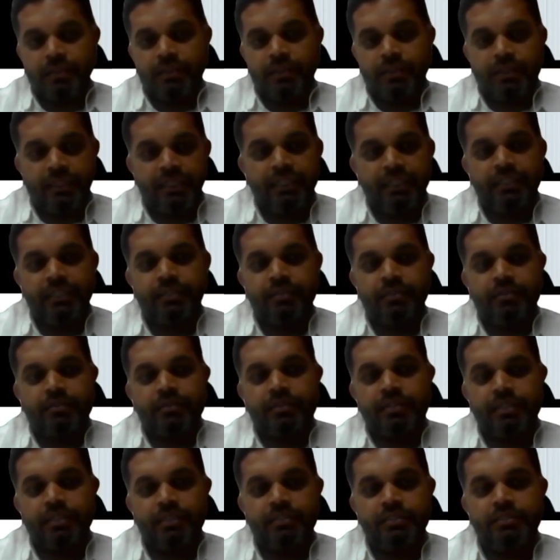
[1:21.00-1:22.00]
legal
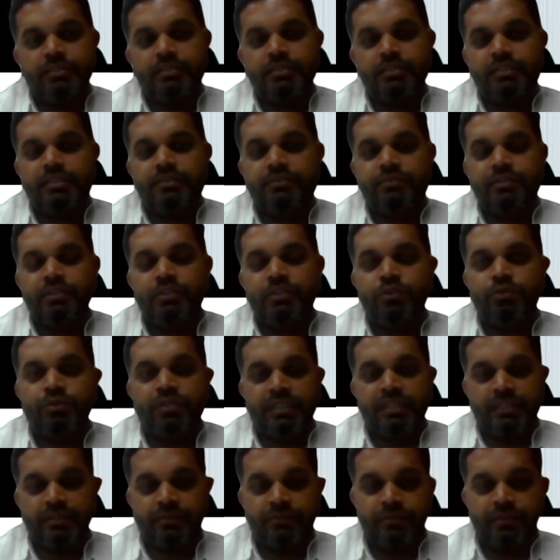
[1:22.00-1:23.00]
rights given to the
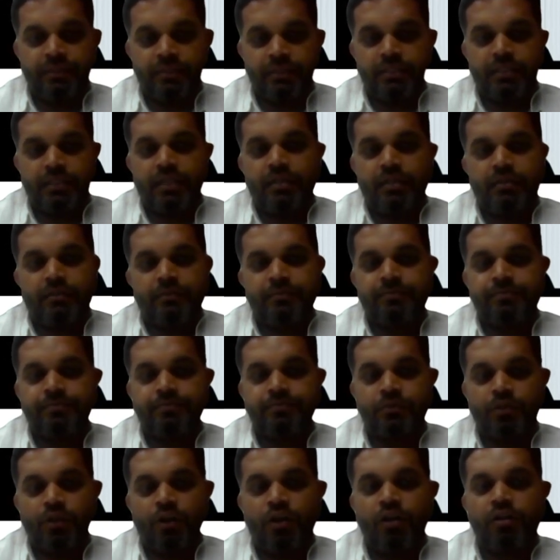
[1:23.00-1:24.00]
inventor
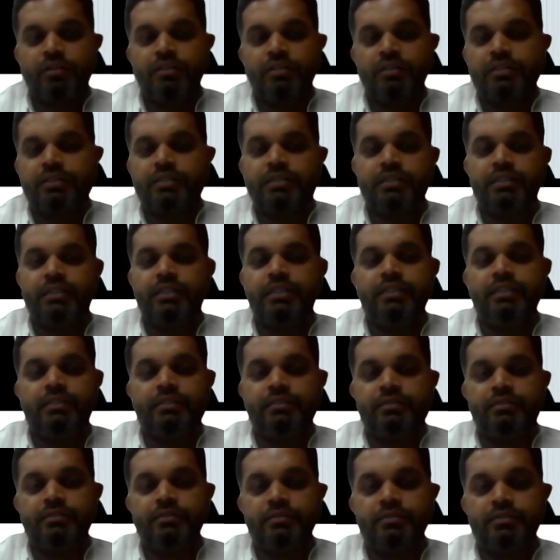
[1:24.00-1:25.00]
or the
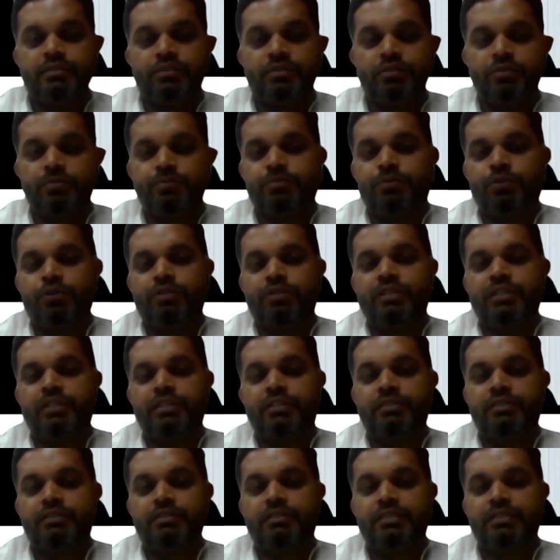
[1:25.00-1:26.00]
creator to protect
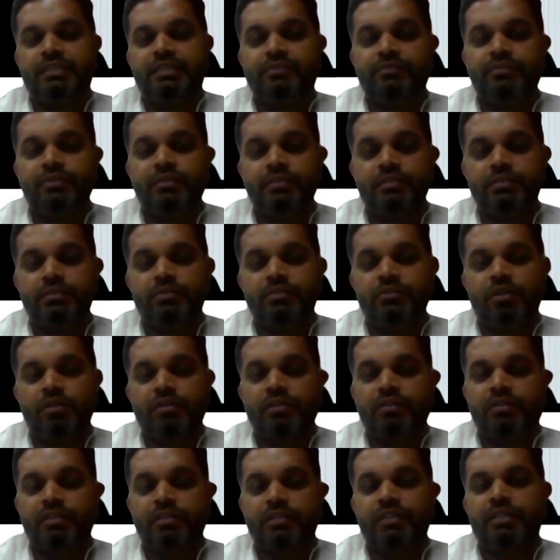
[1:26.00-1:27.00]
this invention or
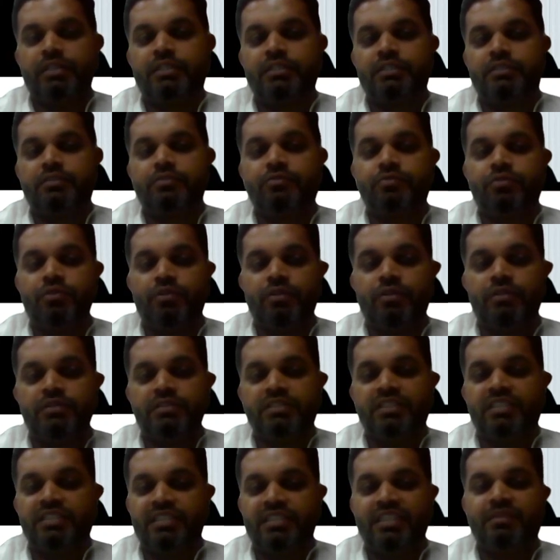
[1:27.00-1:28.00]
creation for a
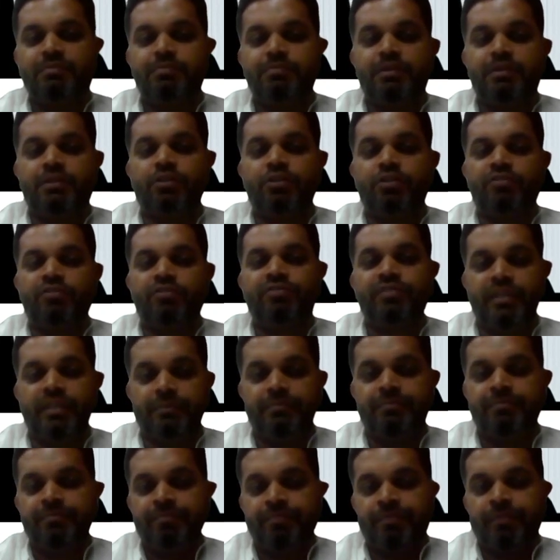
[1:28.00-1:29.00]
certain period of time.
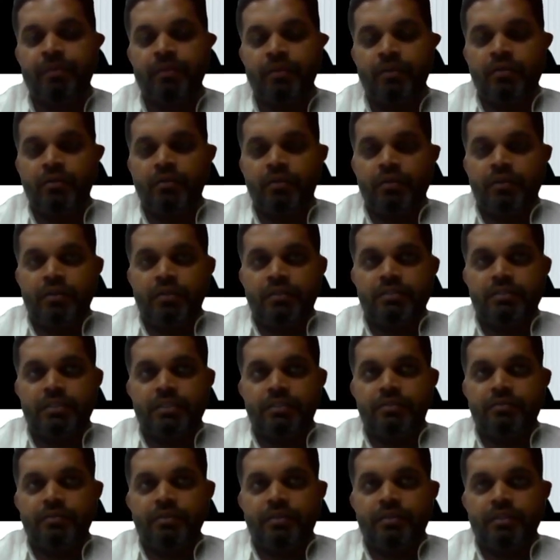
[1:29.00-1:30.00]

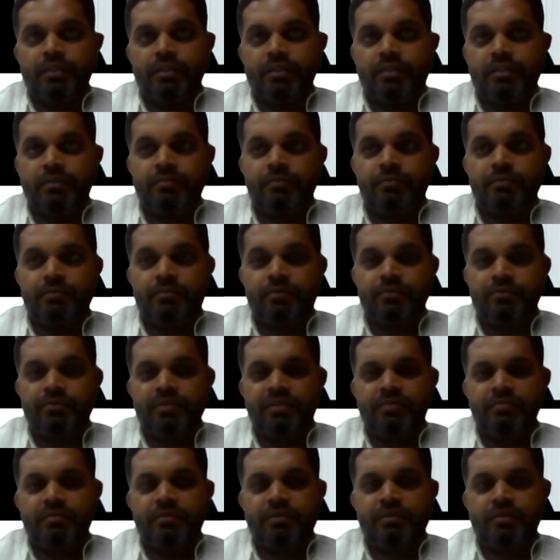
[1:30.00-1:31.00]
See,
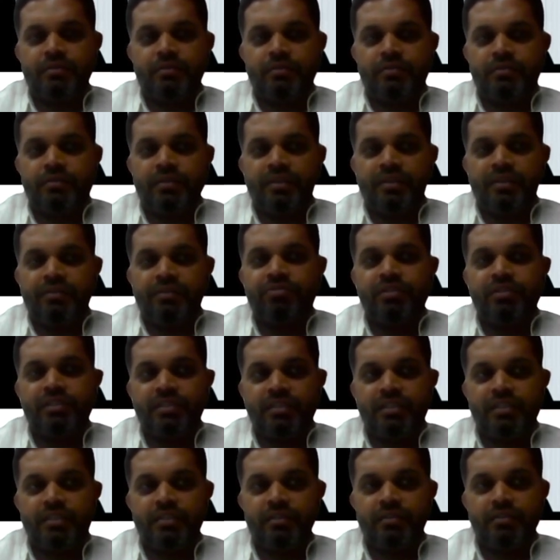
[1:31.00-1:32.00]
we every
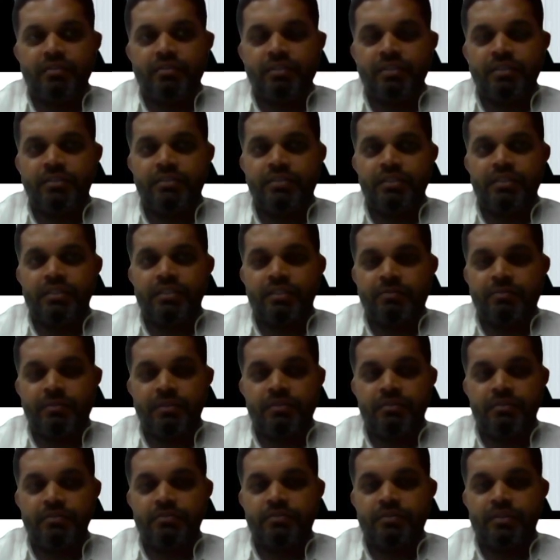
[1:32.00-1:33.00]
day things are
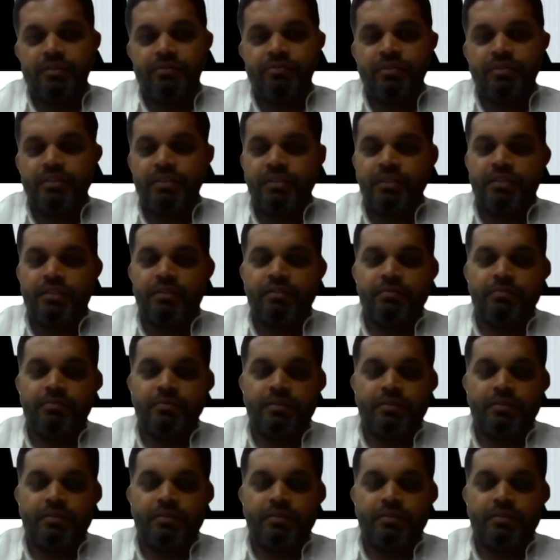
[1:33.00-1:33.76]
coming. Every day,